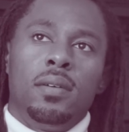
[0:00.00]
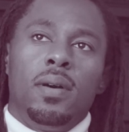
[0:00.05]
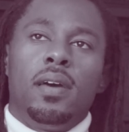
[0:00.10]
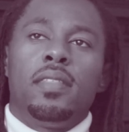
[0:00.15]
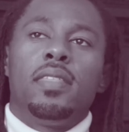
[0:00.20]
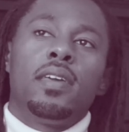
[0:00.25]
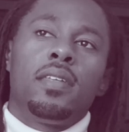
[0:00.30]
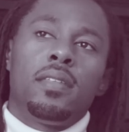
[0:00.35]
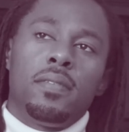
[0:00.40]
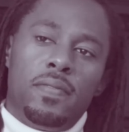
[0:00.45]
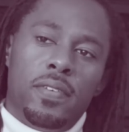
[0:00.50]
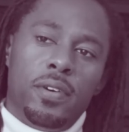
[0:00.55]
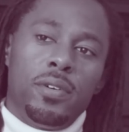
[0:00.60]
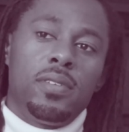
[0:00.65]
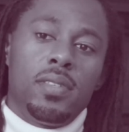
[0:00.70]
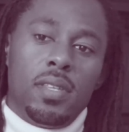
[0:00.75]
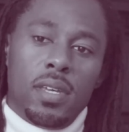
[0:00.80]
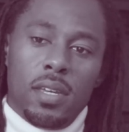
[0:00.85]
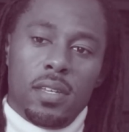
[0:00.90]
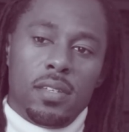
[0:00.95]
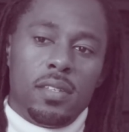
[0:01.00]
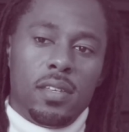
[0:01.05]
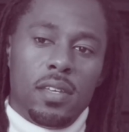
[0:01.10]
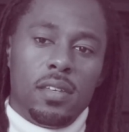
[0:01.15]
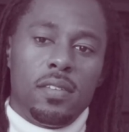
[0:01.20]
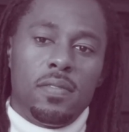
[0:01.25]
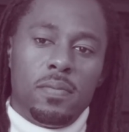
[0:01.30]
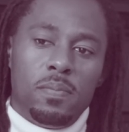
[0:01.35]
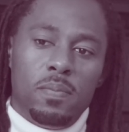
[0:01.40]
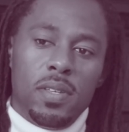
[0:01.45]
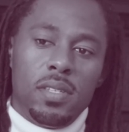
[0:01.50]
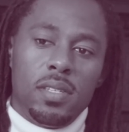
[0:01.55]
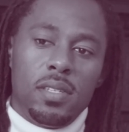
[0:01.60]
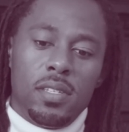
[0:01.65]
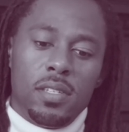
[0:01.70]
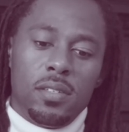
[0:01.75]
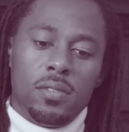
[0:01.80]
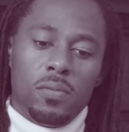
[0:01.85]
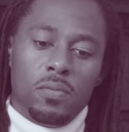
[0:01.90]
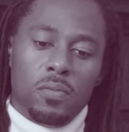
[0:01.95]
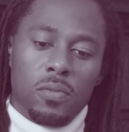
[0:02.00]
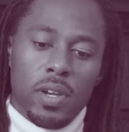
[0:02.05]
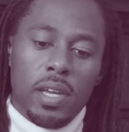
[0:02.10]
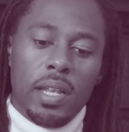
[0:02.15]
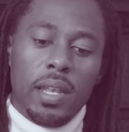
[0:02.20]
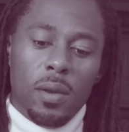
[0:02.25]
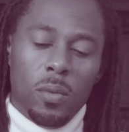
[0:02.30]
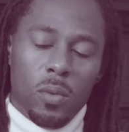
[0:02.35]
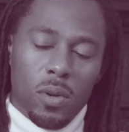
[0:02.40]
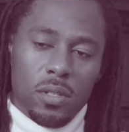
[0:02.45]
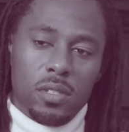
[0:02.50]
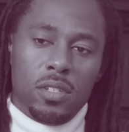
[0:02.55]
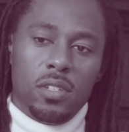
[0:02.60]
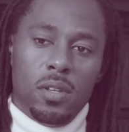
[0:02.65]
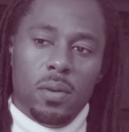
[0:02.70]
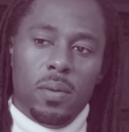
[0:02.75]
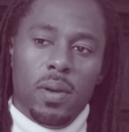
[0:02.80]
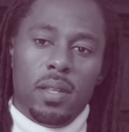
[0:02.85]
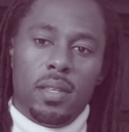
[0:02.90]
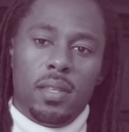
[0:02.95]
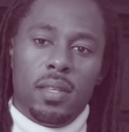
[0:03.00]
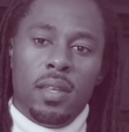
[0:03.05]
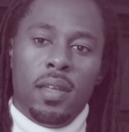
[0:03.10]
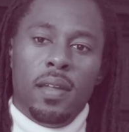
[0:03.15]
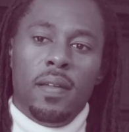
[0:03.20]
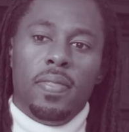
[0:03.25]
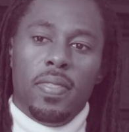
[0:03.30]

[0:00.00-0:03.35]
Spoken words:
well, I think the first thing is if businesses really want to do it,